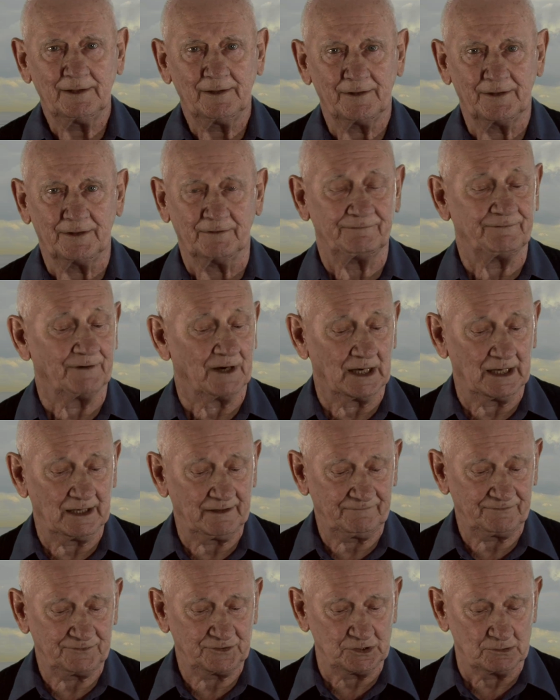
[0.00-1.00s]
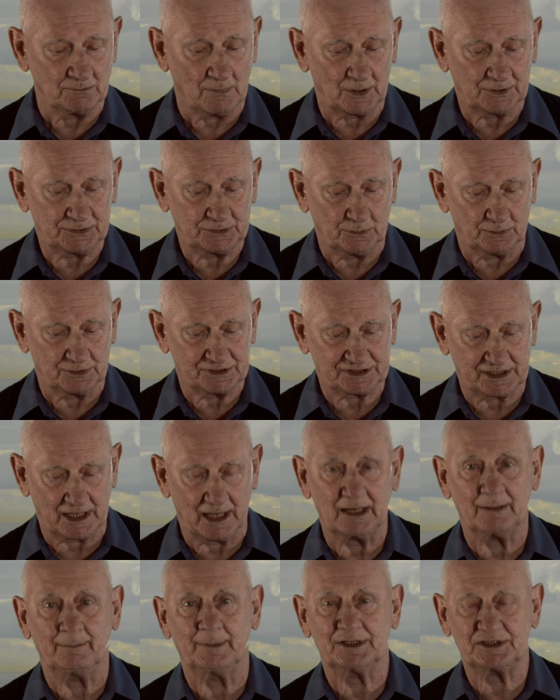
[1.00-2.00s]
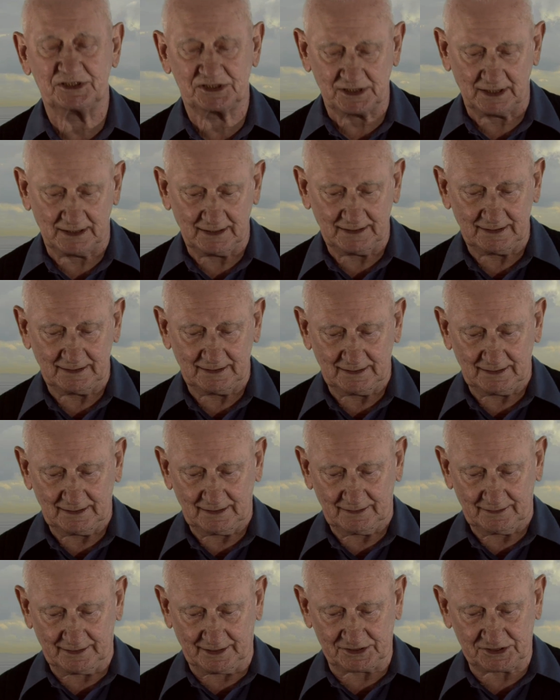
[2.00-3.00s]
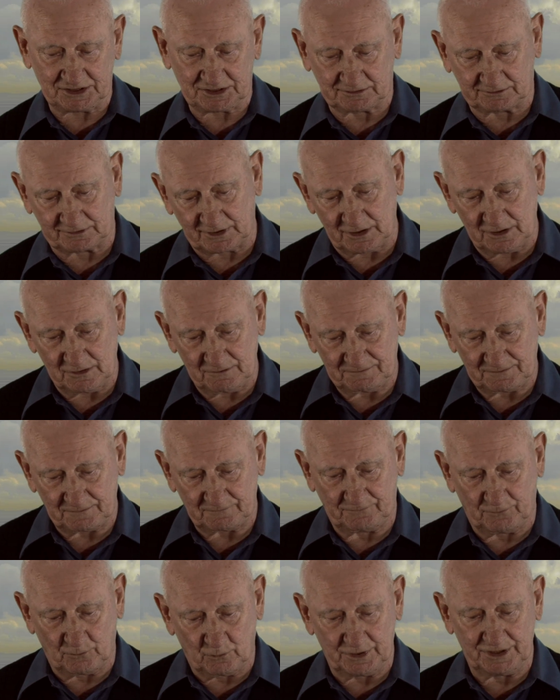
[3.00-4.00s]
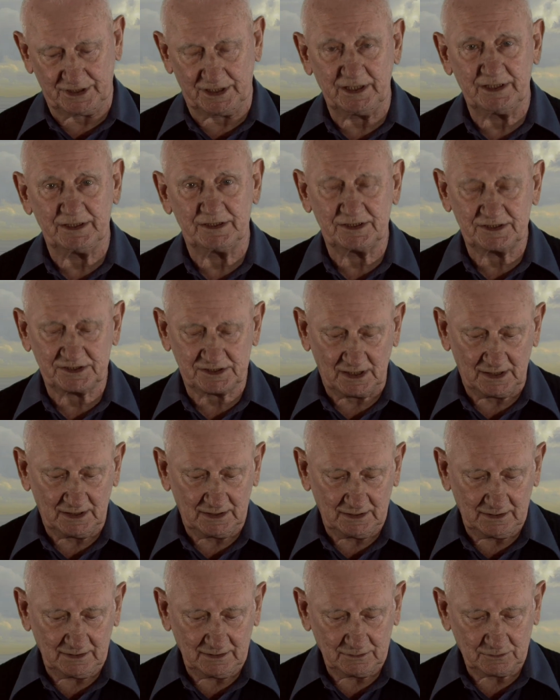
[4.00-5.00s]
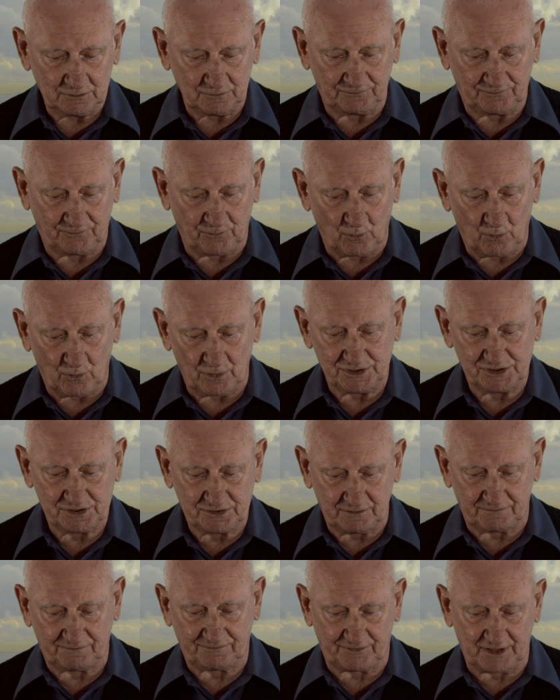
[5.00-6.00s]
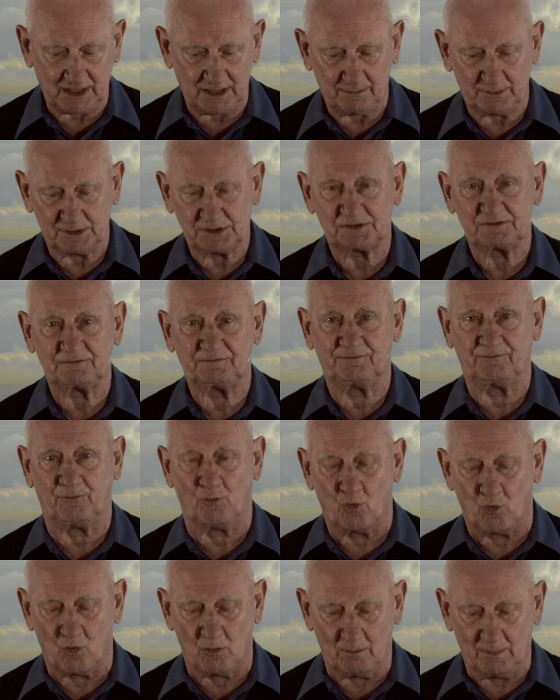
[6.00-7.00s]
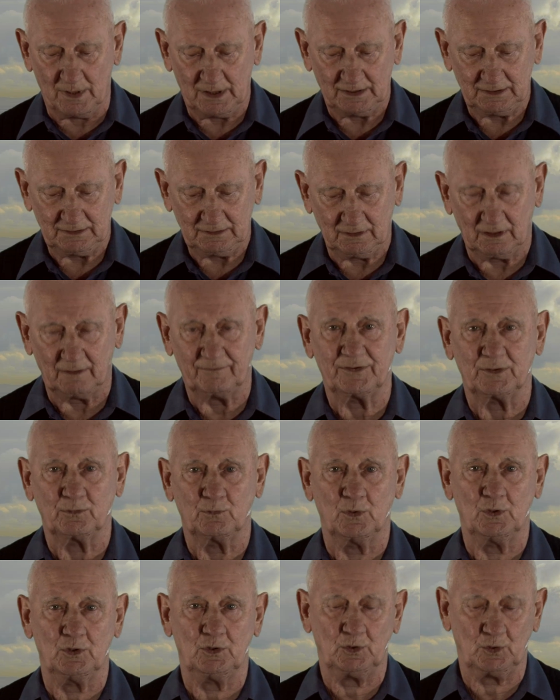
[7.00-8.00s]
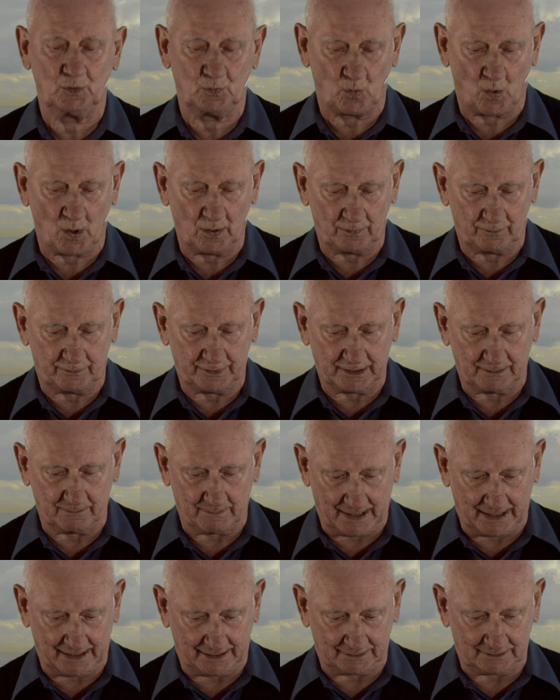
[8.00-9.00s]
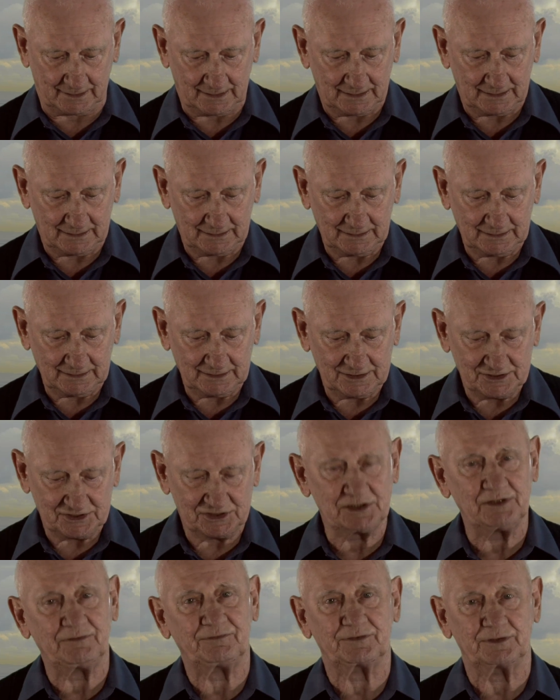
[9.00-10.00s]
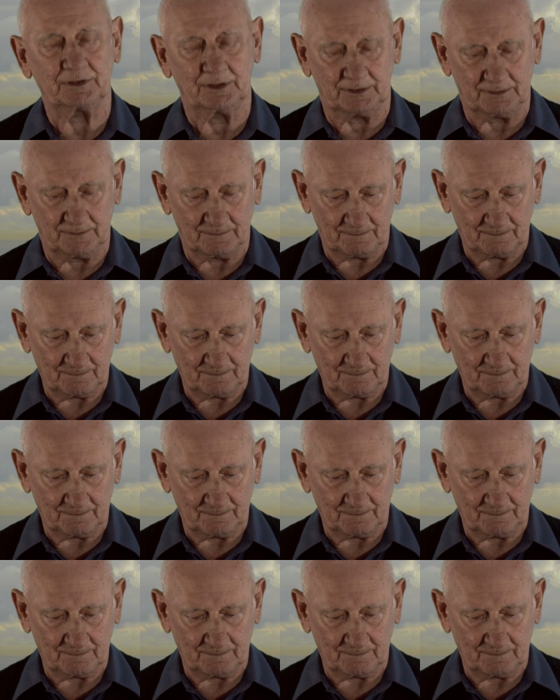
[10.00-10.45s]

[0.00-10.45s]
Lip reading: The 5 tumultuous elements that strove for years to forge the famous form of the world-wandering man shifted